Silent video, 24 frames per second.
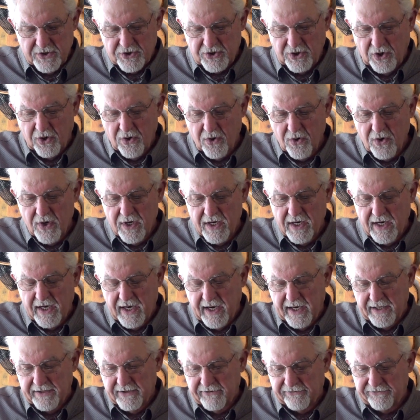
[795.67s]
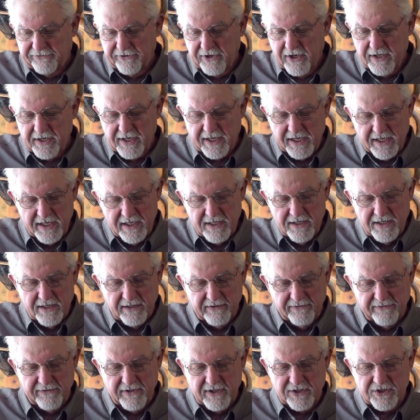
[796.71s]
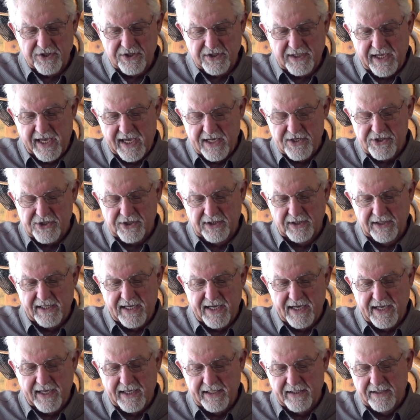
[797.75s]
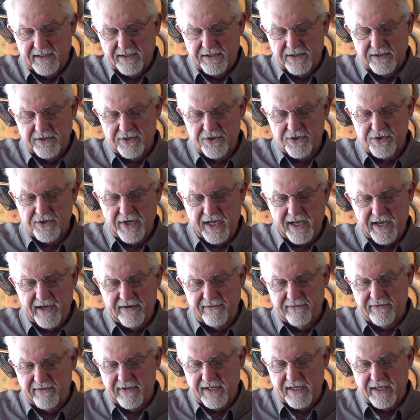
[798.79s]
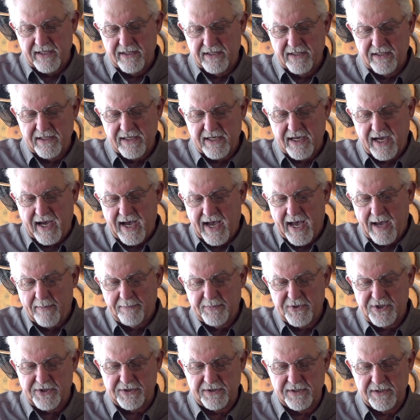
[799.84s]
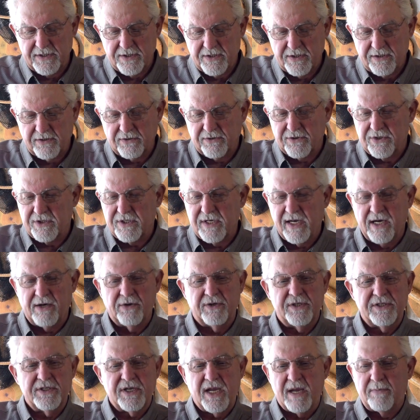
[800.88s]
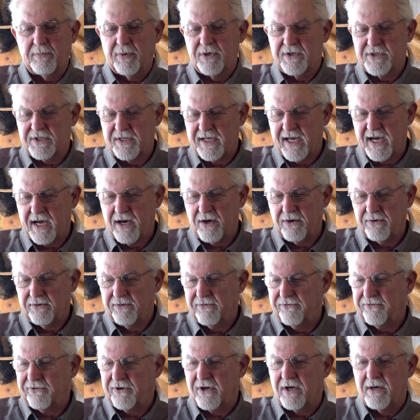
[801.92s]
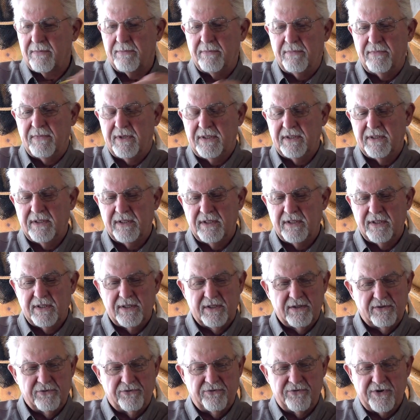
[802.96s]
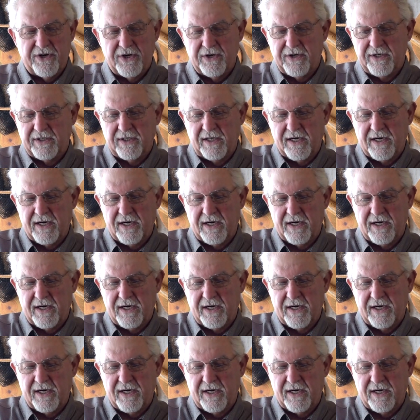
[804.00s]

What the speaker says: So on the front end of this Skagit line, you have then the options. You can see how it tapers down from very